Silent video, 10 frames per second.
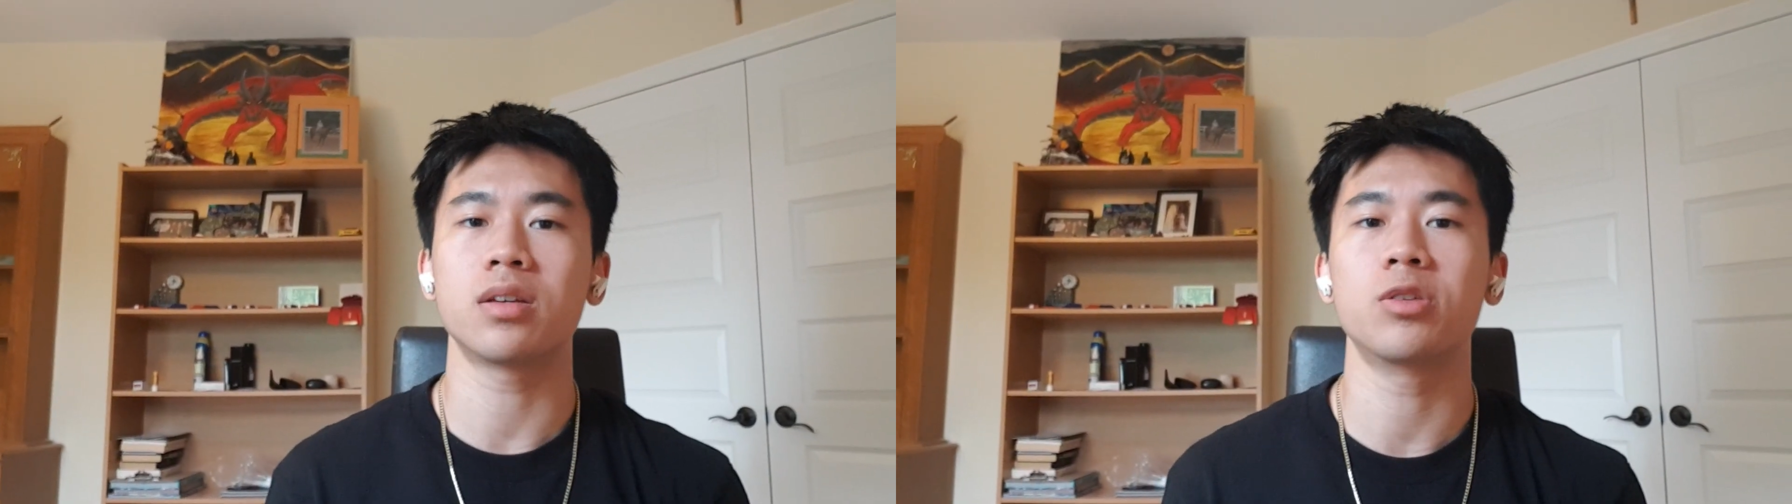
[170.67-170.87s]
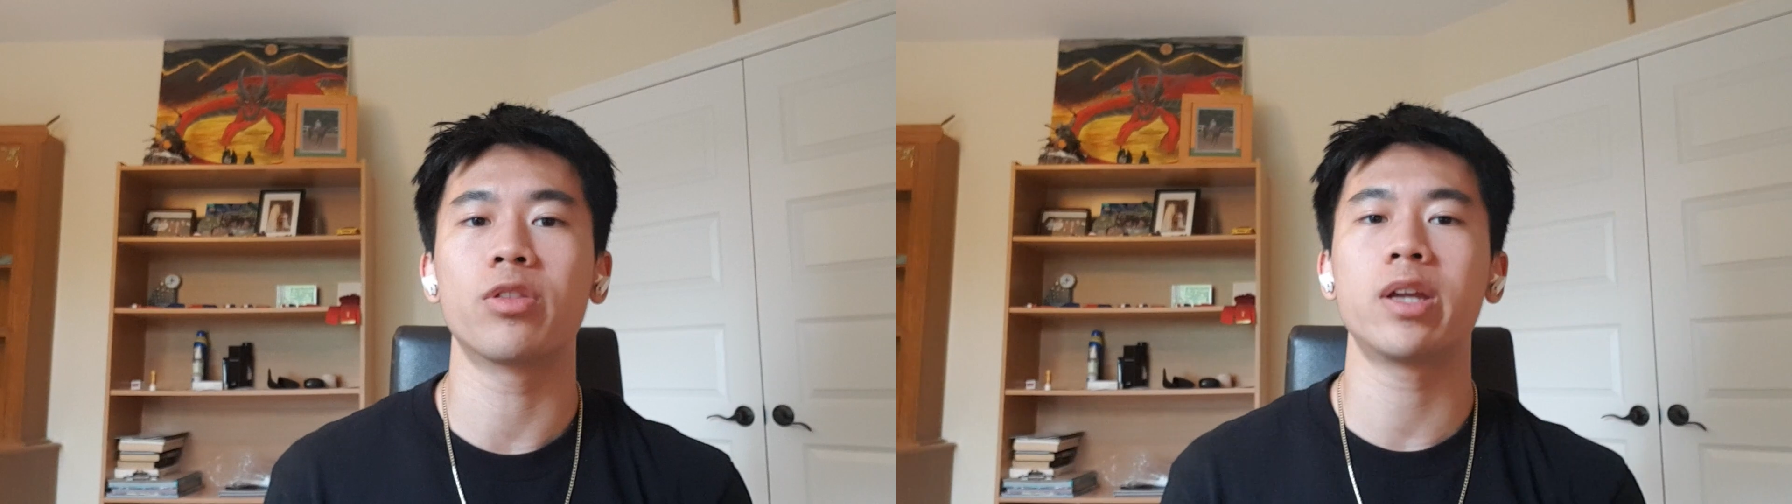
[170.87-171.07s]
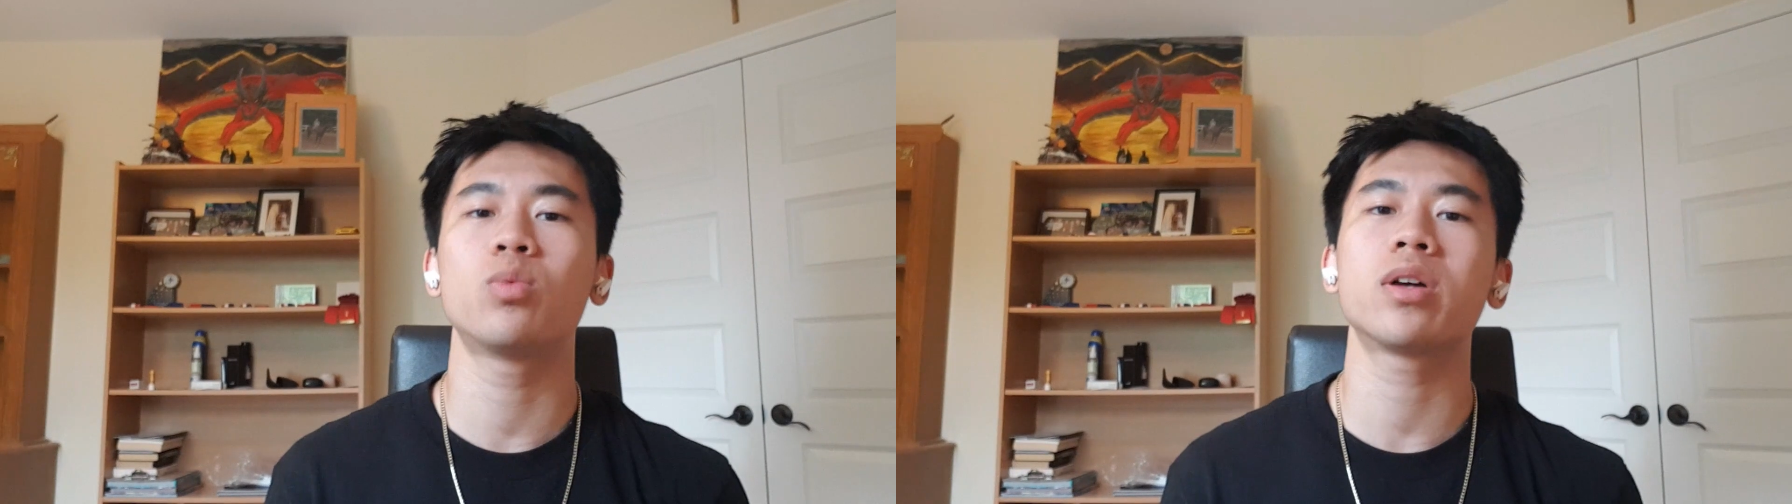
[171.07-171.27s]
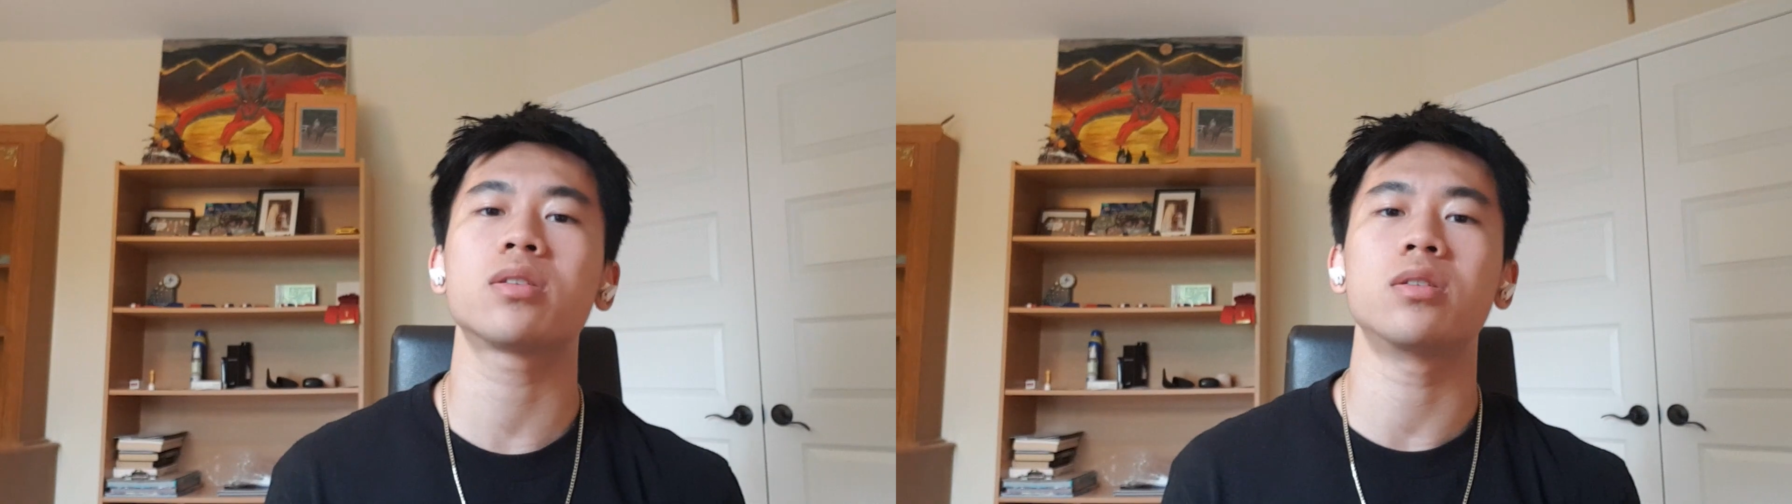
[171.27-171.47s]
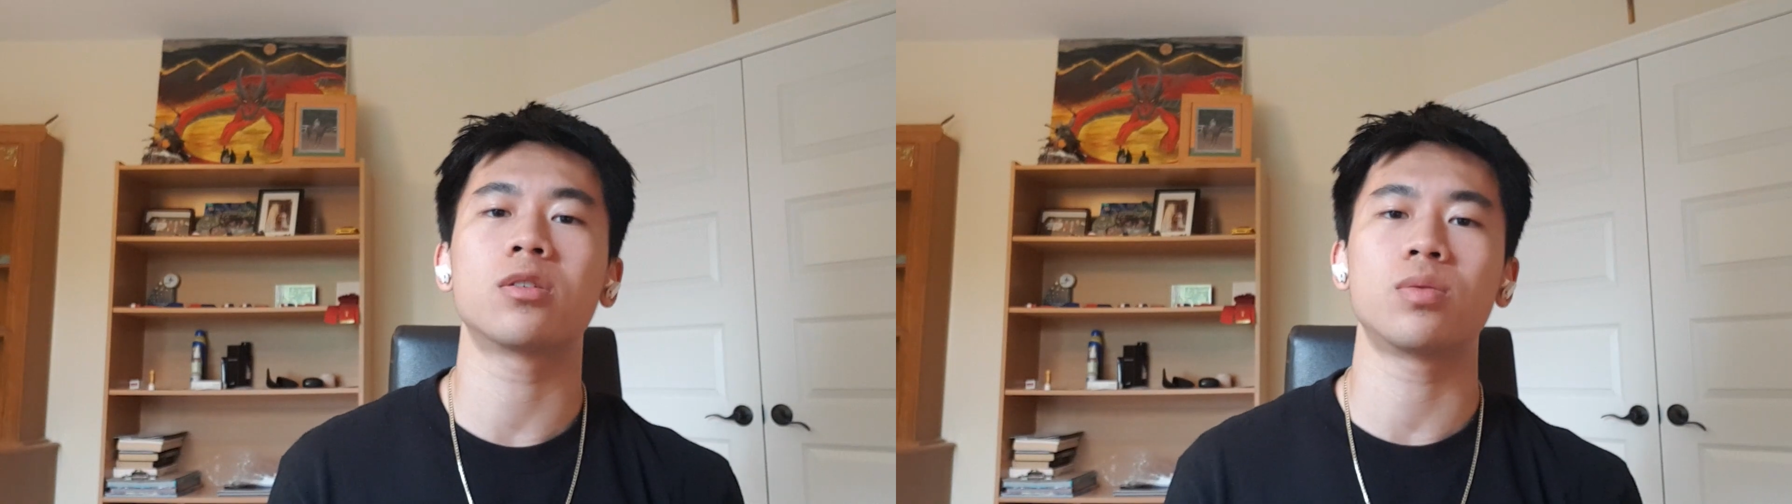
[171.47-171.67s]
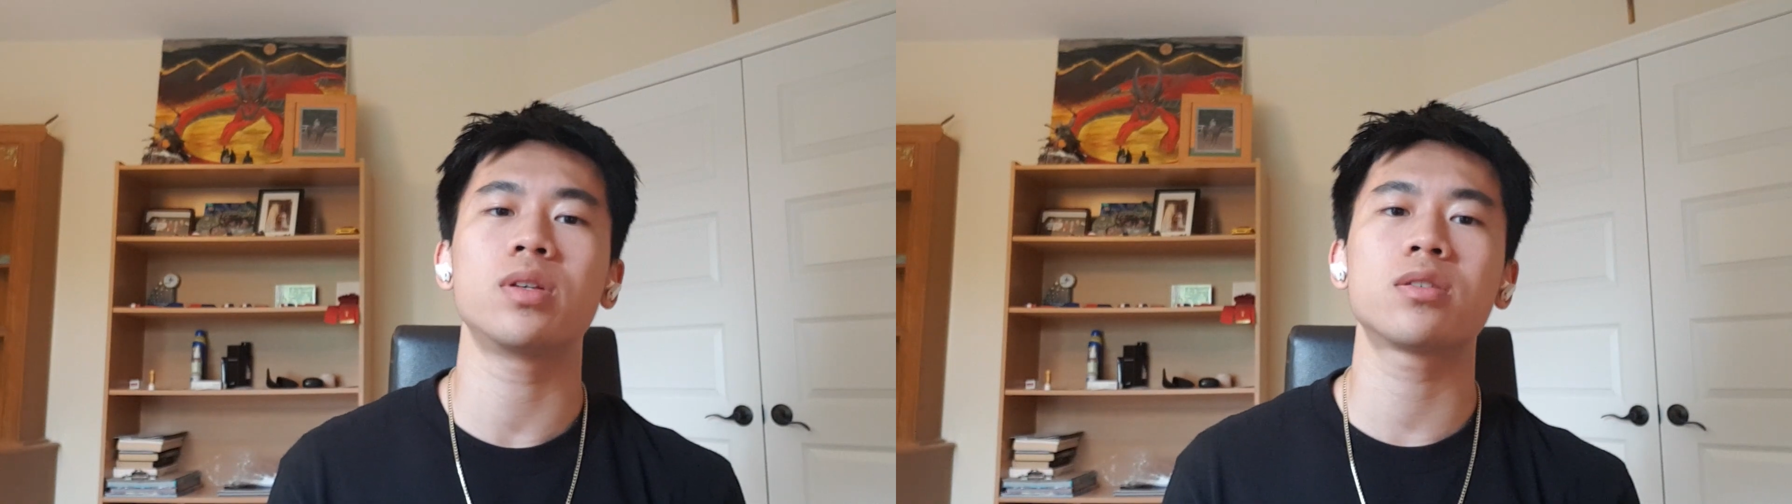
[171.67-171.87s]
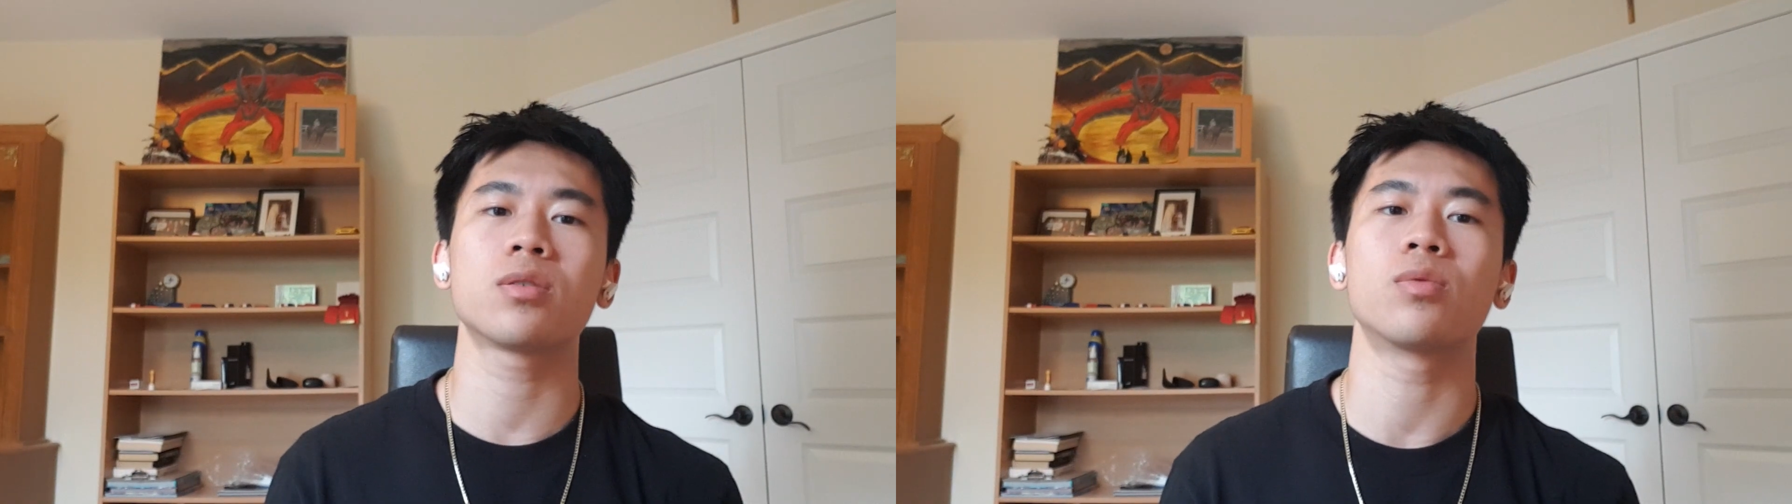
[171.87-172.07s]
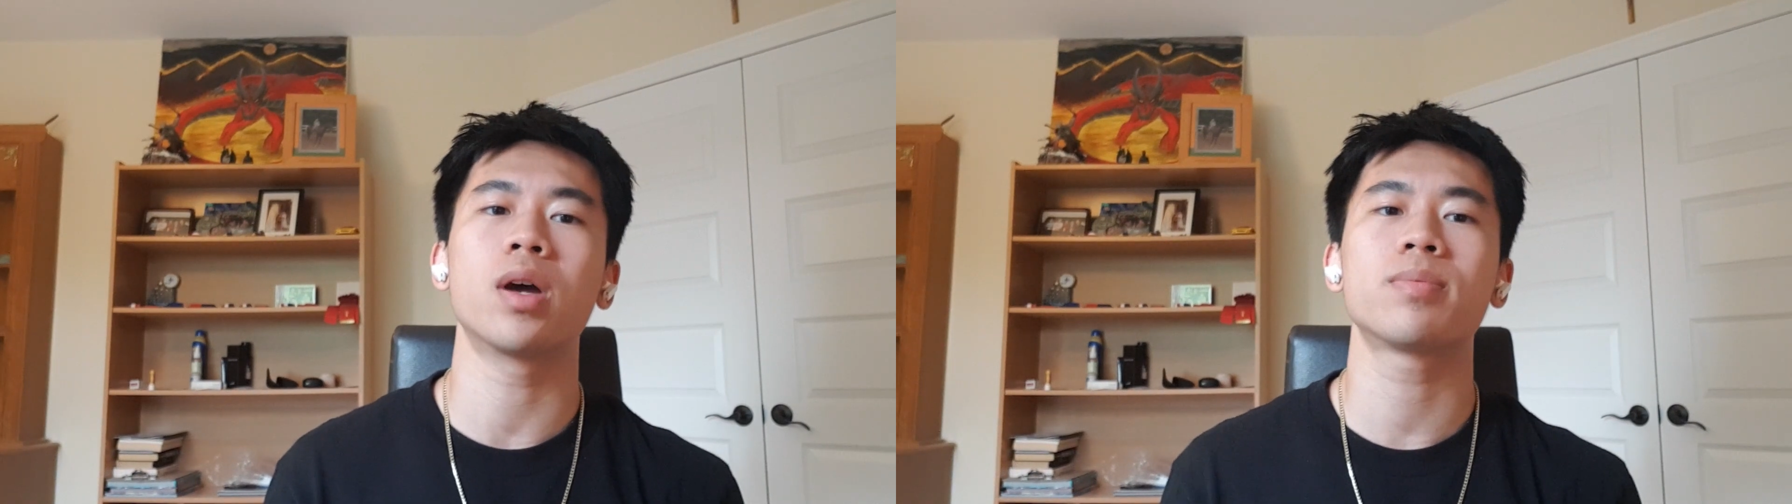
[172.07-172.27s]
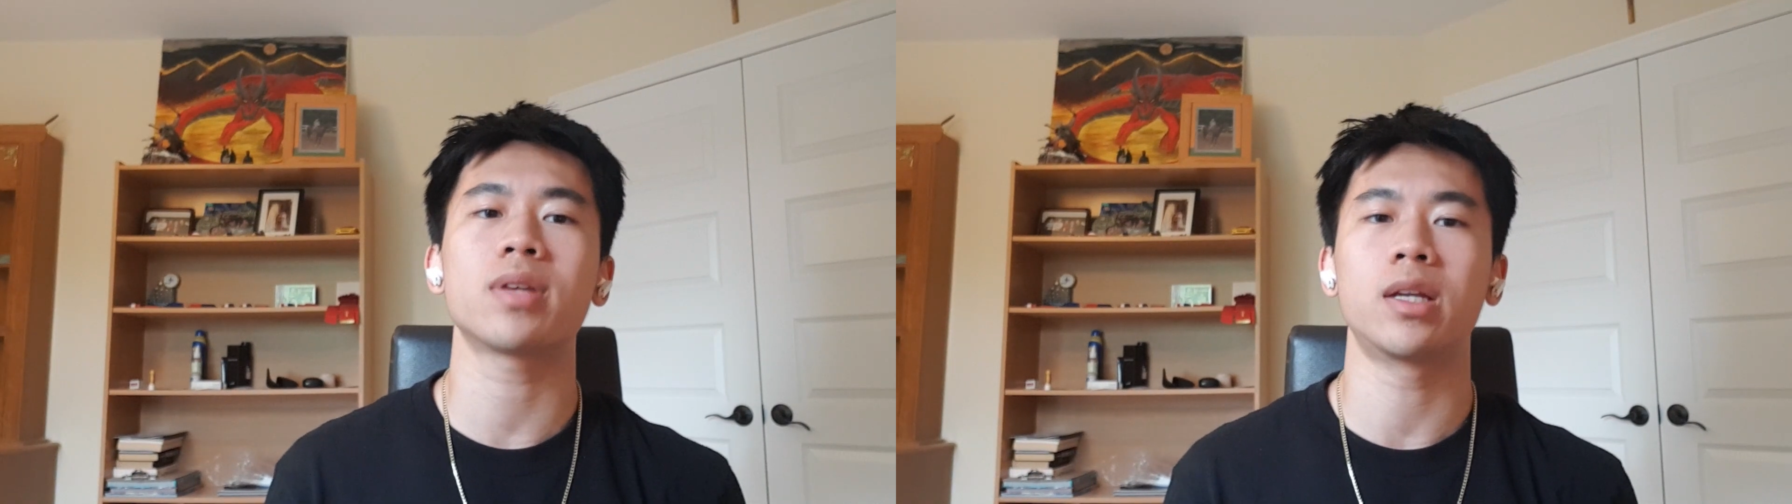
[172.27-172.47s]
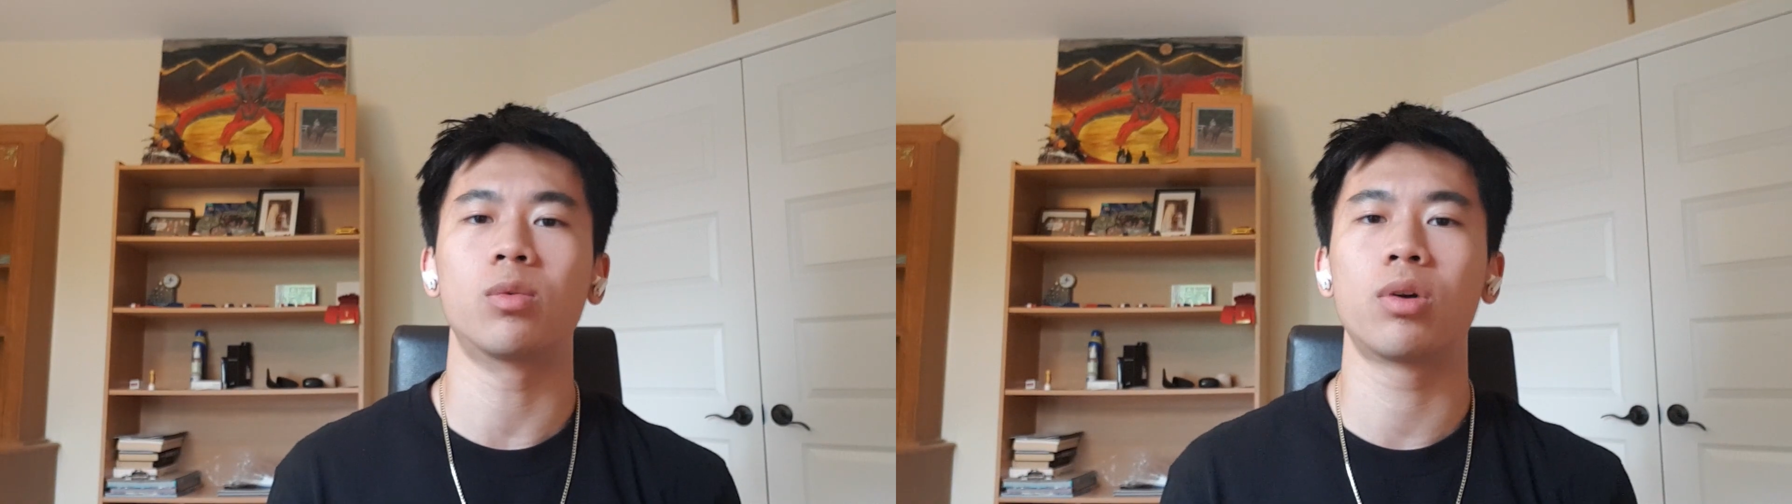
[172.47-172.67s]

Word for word: you'll then want to increase your reps and